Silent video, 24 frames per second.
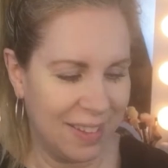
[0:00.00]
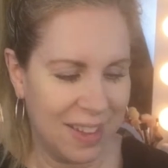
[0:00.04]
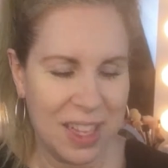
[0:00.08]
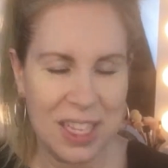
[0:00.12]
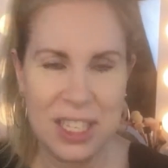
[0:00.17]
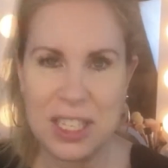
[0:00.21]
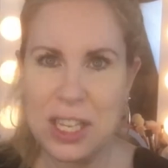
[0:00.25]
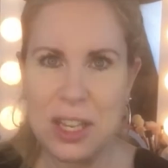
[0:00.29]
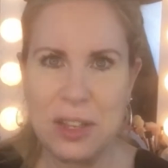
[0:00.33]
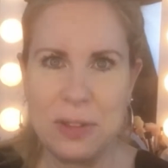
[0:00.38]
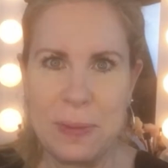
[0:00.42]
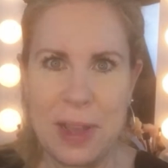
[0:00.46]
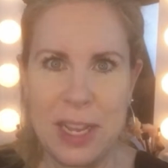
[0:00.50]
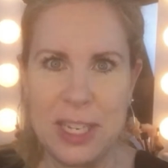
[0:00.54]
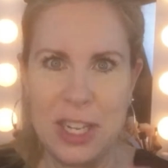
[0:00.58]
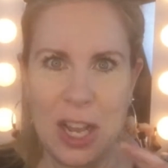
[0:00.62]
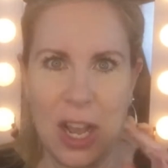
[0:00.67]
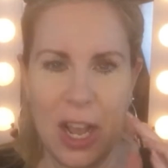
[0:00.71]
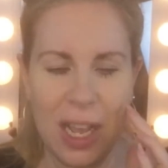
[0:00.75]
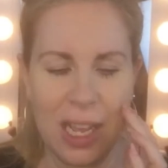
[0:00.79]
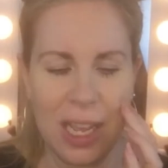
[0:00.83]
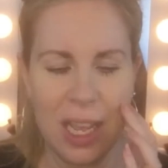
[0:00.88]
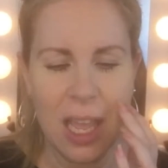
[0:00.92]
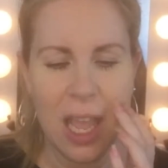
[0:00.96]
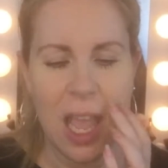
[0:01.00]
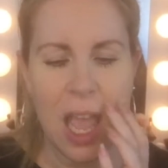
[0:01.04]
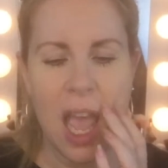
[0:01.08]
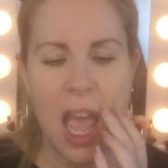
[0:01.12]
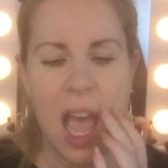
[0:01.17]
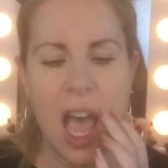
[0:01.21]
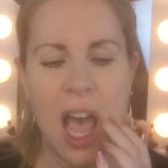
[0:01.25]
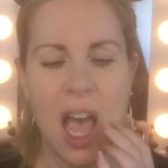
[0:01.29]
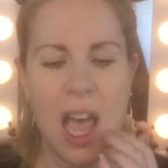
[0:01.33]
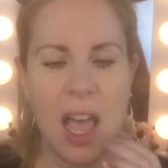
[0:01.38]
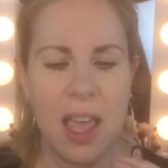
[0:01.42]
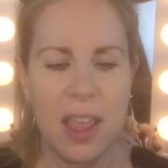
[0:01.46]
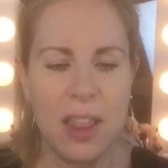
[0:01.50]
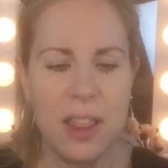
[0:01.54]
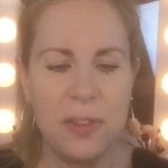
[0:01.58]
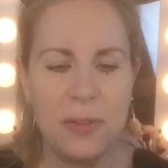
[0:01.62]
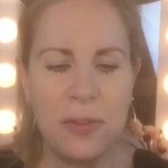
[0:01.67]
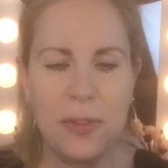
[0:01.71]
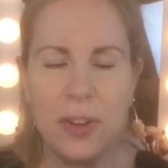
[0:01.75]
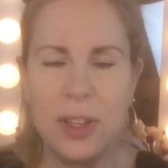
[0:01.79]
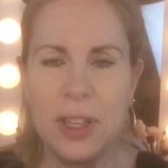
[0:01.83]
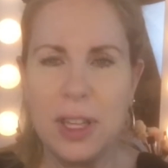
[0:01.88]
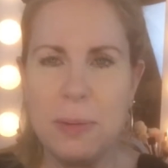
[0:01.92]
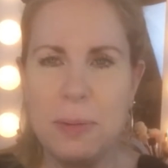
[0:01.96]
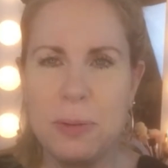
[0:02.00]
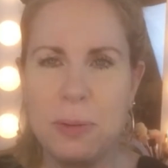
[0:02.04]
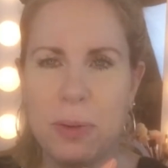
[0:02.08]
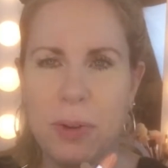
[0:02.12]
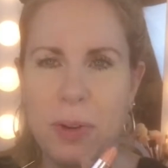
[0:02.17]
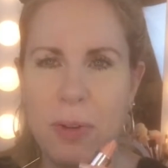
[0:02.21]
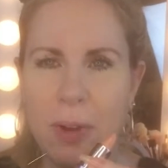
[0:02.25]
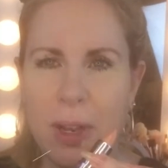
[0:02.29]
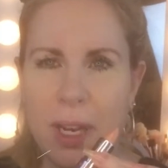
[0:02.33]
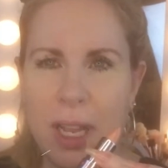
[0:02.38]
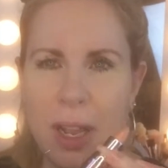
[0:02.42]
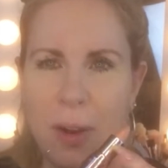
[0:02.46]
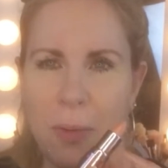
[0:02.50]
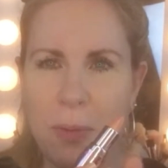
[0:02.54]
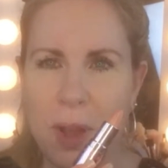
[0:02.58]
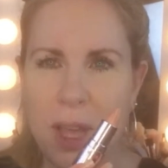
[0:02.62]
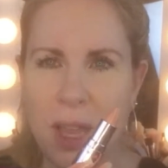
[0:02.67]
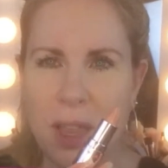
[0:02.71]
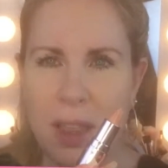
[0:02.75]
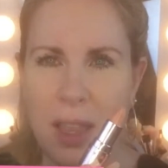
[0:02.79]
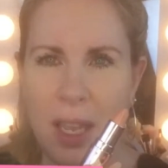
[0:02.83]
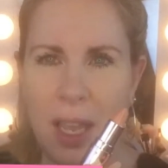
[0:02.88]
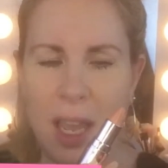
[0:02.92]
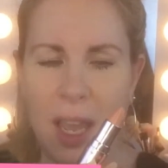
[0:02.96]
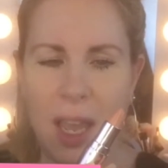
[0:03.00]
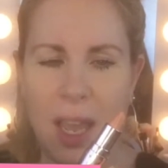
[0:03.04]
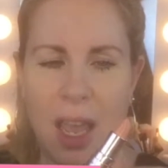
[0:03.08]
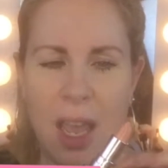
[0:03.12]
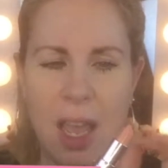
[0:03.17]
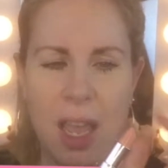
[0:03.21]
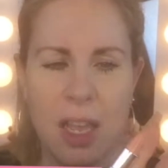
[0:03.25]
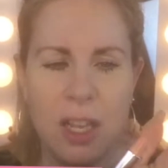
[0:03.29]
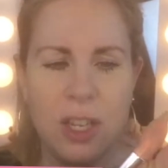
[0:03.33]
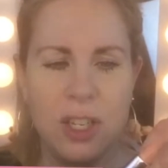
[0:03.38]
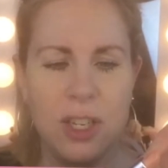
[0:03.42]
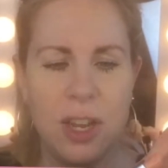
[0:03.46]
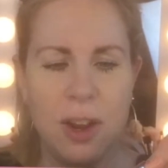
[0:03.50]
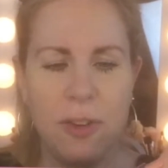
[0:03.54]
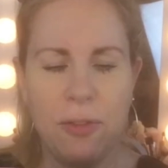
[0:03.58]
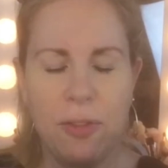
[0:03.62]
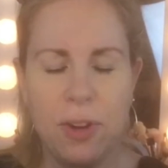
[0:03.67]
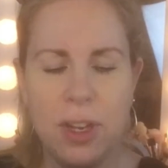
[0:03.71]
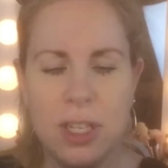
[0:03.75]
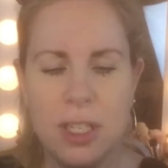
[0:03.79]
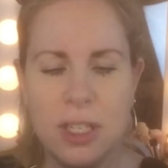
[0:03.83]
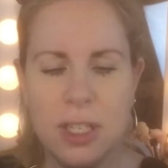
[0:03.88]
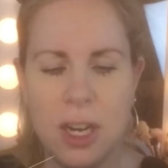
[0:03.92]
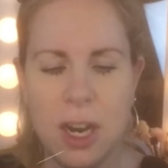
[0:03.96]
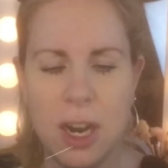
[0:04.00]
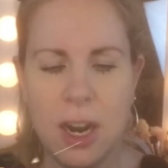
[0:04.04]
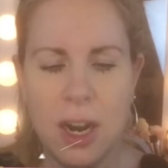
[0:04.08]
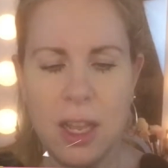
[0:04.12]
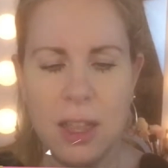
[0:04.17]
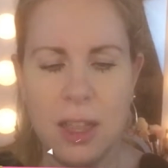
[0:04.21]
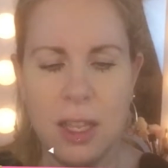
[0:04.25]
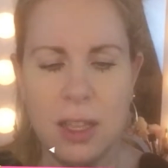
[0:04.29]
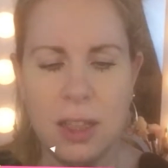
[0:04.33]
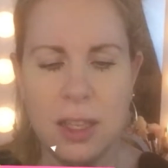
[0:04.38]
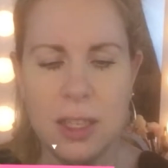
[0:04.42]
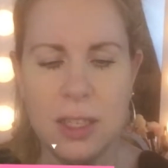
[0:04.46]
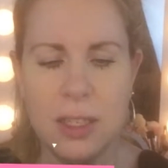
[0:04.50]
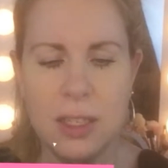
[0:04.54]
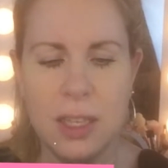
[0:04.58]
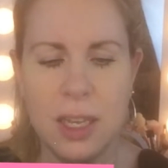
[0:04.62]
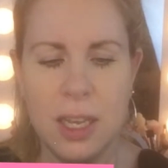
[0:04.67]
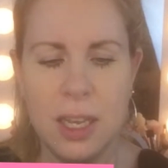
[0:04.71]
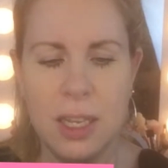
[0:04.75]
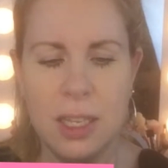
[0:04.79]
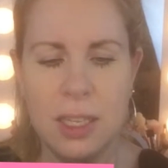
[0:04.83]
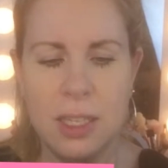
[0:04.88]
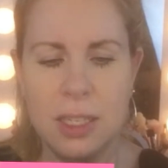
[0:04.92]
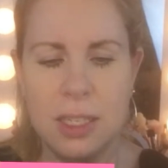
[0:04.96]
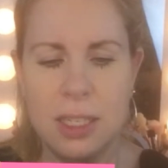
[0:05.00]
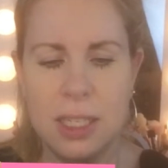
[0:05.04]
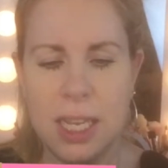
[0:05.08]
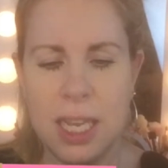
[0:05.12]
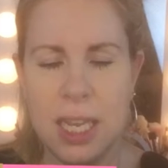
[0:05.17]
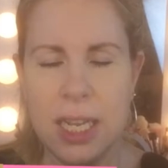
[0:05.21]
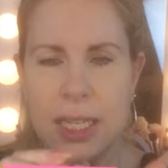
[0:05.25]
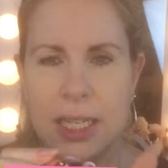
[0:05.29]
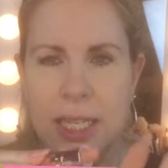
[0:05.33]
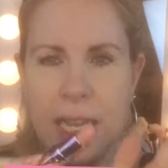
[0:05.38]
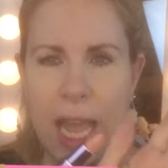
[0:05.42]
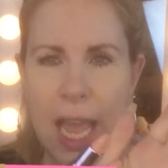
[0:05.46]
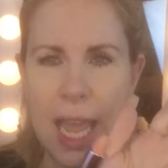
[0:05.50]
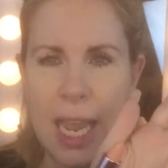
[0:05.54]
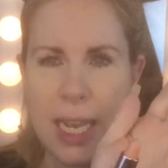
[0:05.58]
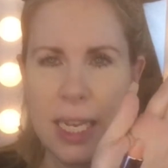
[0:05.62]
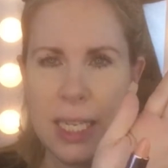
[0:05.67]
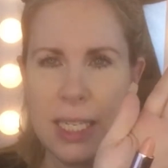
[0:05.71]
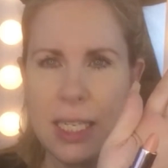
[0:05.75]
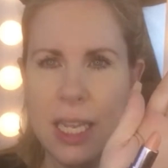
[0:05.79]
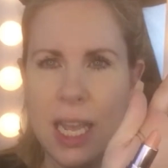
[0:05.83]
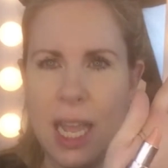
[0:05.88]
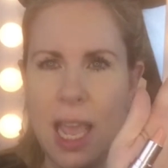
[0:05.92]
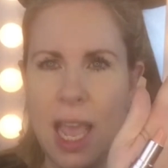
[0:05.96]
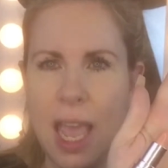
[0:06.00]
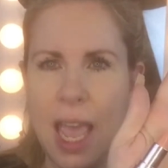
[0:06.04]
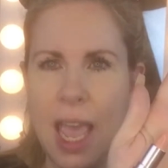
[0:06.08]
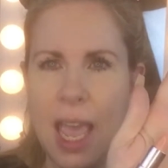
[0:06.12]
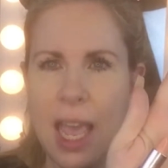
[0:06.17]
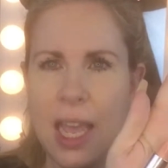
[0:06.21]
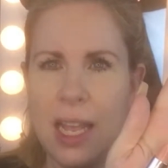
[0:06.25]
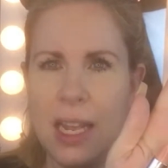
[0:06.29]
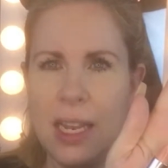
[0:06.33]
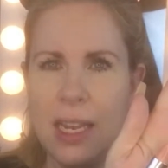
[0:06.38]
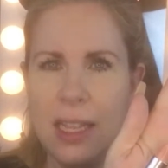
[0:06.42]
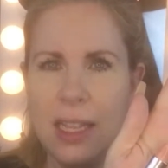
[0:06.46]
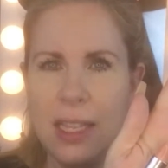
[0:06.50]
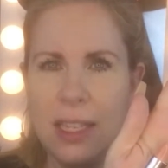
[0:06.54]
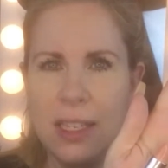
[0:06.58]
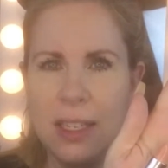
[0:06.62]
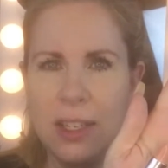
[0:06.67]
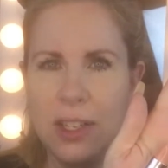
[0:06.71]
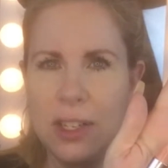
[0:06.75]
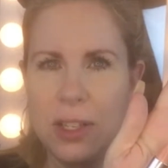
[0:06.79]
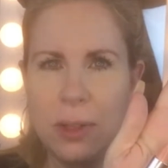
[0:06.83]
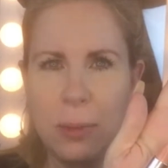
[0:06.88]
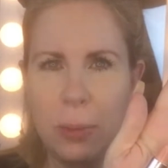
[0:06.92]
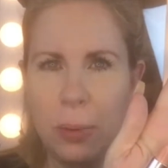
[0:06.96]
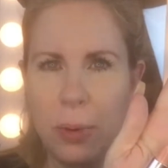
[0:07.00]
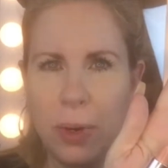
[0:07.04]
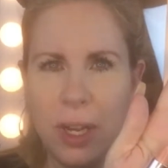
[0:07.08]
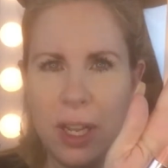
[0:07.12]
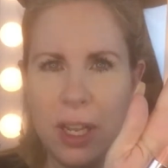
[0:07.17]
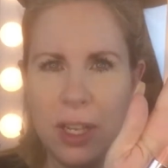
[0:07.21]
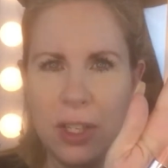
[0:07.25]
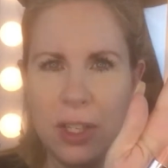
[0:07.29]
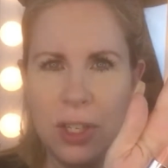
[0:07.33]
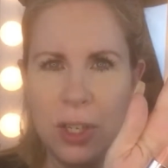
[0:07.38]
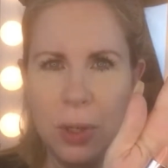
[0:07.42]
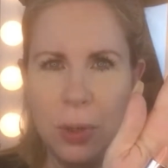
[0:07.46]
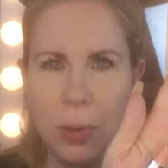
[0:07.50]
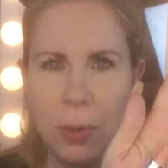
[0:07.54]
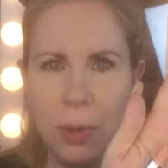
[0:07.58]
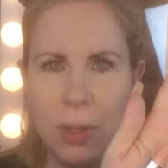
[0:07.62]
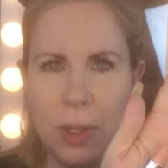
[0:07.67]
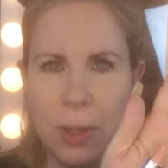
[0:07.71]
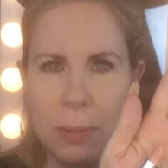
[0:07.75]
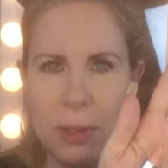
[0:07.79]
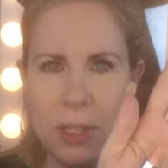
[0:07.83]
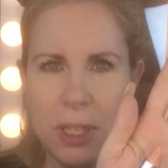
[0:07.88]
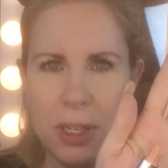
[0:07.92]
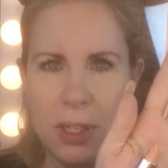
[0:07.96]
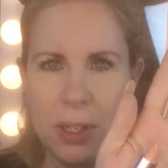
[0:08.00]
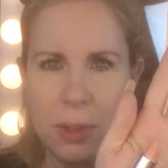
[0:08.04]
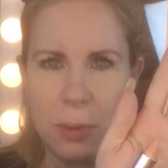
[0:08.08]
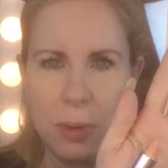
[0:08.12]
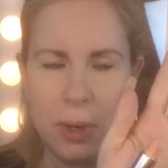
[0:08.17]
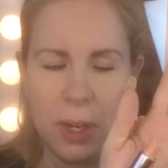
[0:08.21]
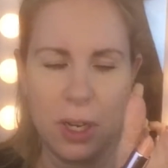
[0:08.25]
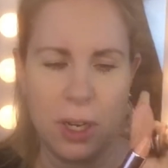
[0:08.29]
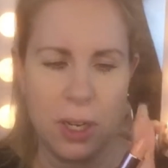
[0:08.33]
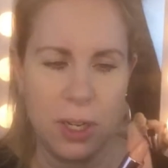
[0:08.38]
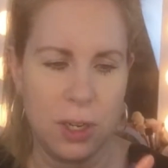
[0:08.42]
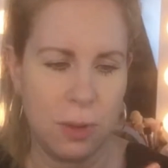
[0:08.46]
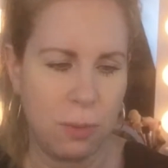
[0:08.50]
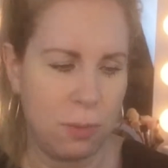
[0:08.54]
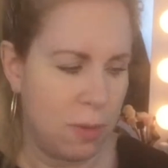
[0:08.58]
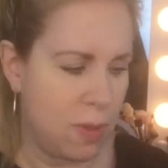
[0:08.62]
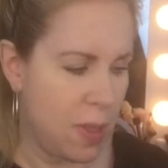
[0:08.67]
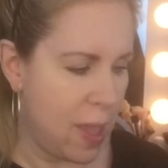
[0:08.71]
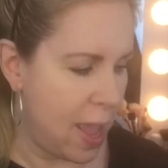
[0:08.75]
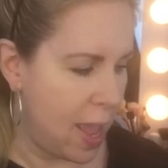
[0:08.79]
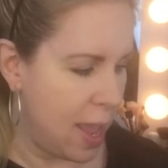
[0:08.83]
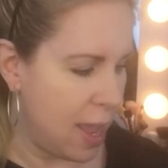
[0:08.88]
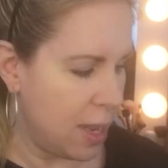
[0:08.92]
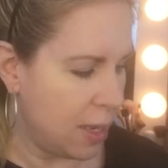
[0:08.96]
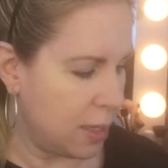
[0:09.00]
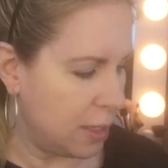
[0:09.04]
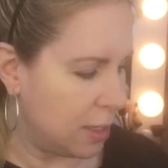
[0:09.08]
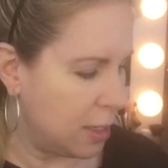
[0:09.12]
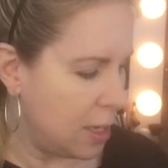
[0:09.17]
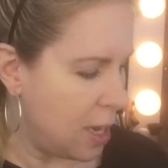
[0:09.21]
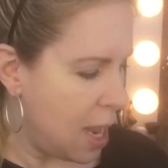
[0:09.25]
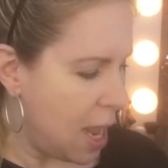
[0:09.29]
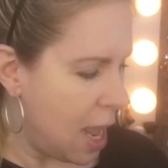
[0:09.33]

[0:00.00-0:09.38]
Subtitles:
Excuse my dog. And then for lips, we're going in with the Jeffree Star. I think this is Skin Tight. And this is just the prettiest nude lipstick, so we're going to do that.